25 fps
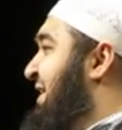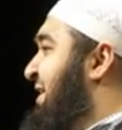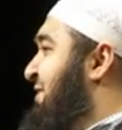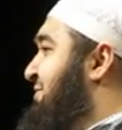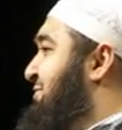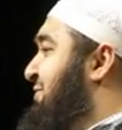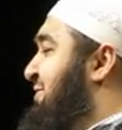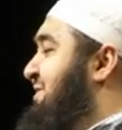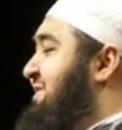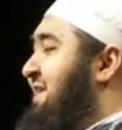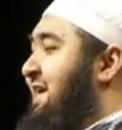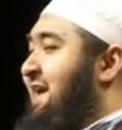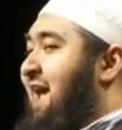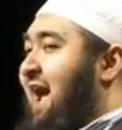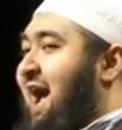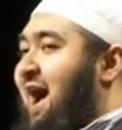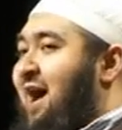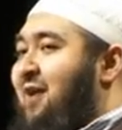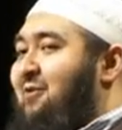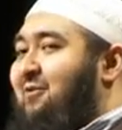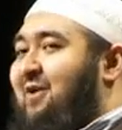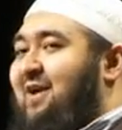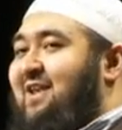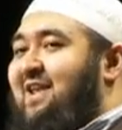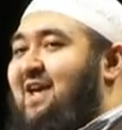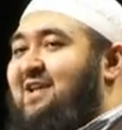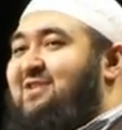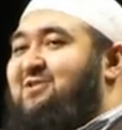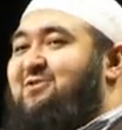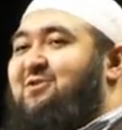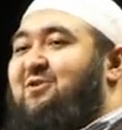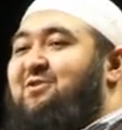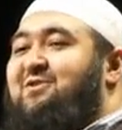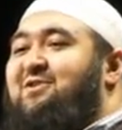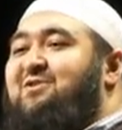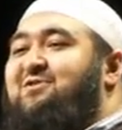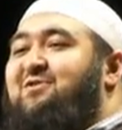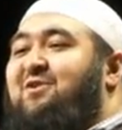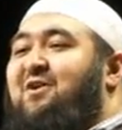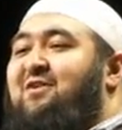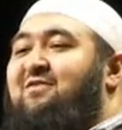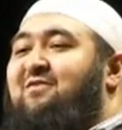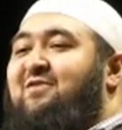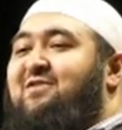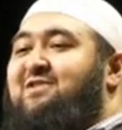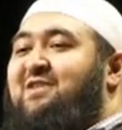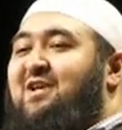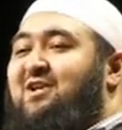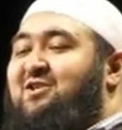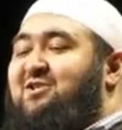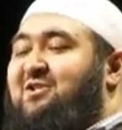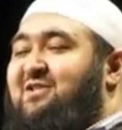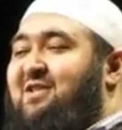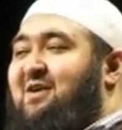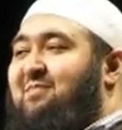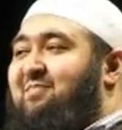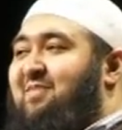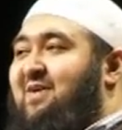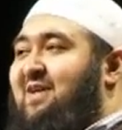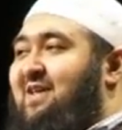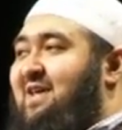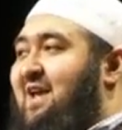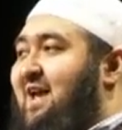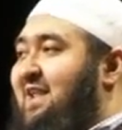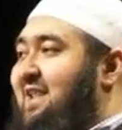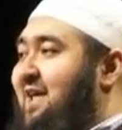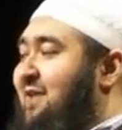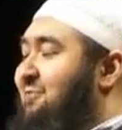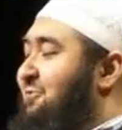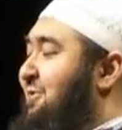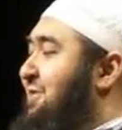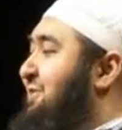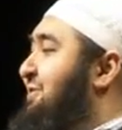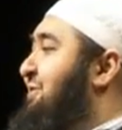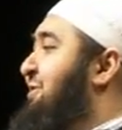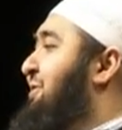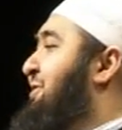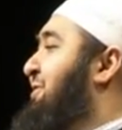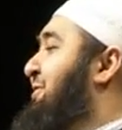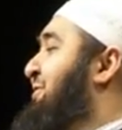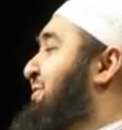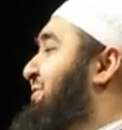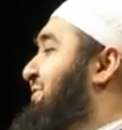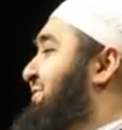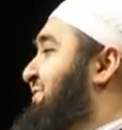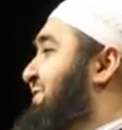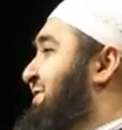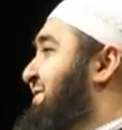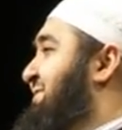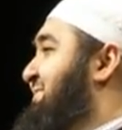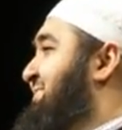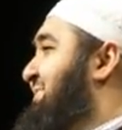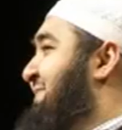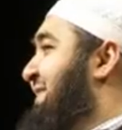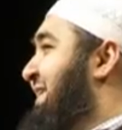So he's like, how can I start this conversation up again and win her heart over?